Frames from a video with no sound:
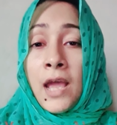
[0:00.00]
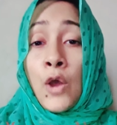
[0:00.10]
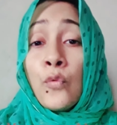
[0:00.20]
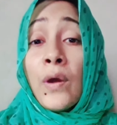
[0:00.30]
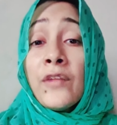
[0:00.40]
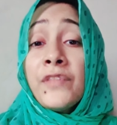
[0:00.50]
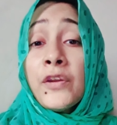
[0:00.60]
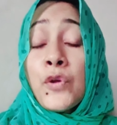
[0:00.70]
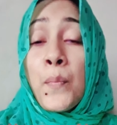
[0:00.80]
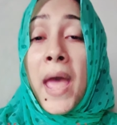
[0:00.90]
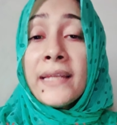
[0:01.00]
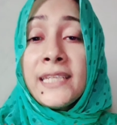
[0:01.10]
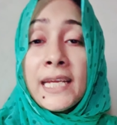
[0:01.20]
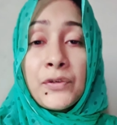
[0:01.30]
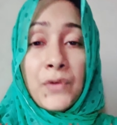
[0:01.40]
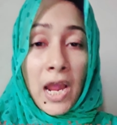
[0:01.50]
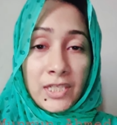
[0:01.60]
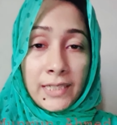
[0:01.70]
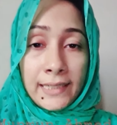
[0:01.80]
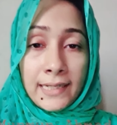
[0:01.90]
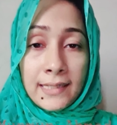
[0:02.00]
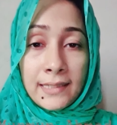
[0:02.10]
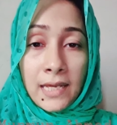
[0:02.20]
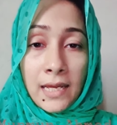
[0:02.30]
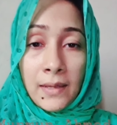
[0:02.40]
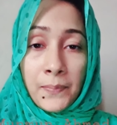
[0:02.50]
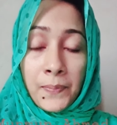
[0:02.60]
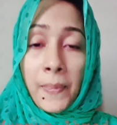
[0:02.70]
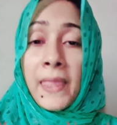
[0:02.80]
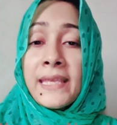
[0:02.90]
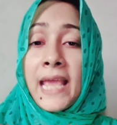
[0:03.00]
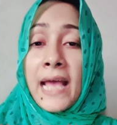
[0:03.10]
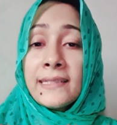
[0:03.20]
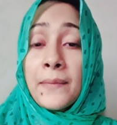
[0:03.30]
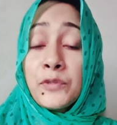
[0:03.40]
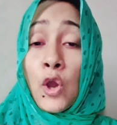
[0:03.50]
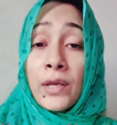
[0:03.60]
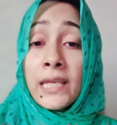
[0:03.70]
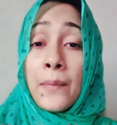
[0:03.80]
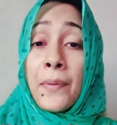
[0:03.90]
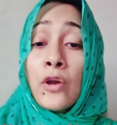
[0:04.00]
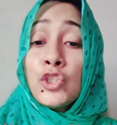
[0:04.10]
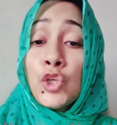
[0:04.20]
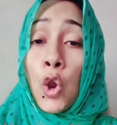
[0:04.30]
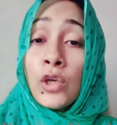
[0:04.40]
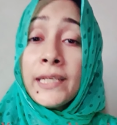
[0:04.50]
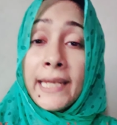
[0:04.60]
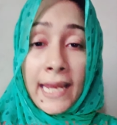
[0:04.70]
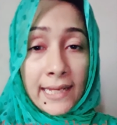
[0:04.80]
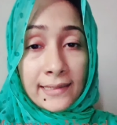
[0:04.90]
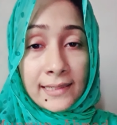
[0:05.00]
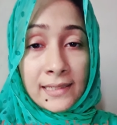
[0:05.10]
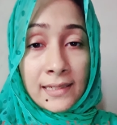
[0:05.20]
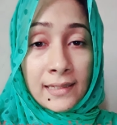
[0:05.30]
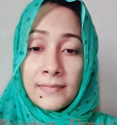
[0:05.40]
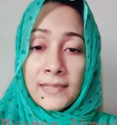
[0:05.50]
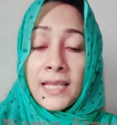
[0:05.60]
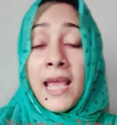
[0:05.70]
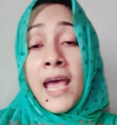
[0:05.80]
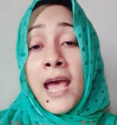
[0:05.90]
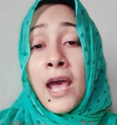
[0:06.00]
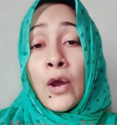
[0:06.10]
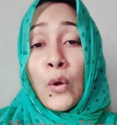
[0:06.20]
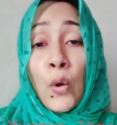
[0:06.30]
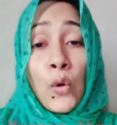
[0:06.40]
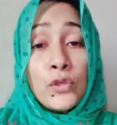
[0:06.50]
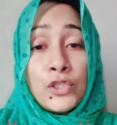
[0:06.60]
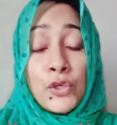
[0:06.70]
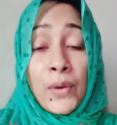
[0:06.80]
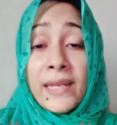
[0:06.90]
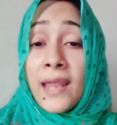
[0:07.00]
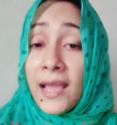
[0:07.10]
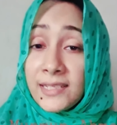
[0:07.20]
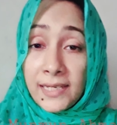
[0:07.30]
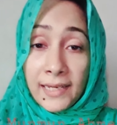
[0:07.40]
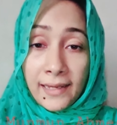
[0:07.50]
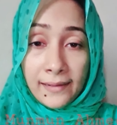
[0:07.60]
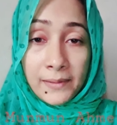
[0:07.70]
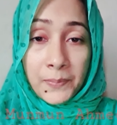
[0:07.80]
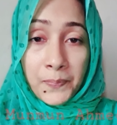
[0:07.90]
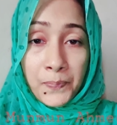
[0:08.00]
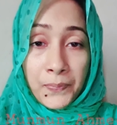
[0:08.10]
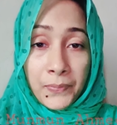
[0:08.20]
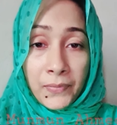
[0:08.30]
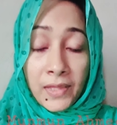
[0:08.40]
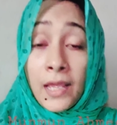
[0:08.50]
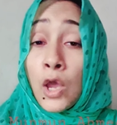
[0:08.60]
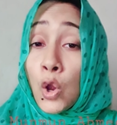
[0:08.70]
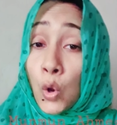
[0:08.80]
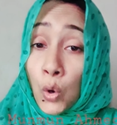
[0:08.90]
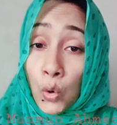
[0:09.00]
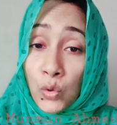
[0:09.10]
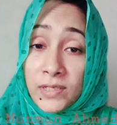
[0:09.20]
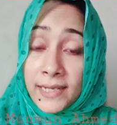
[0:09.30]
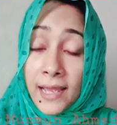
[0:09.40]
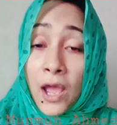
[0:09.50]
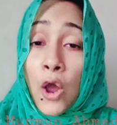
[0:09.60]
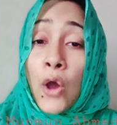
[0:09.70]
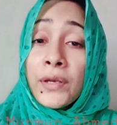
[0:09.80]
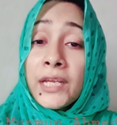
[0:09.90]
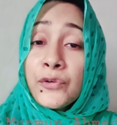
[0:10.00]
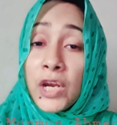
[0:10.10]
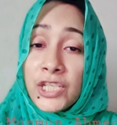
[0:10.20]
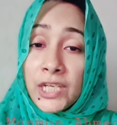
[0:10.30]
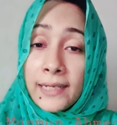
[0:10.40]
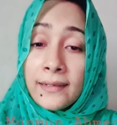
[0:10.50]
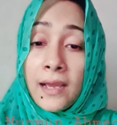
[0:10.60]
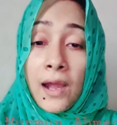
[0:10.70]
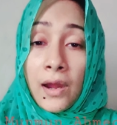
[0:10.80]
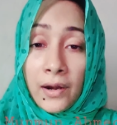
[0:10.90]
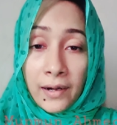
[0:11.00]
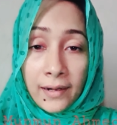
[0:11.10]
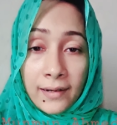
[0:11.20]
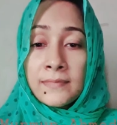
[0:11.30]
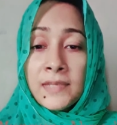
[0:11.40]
One of the Romantic writers, yes, I'm talking about John Keats, Ode to a Nightingale, Ode on a Grecian Urn,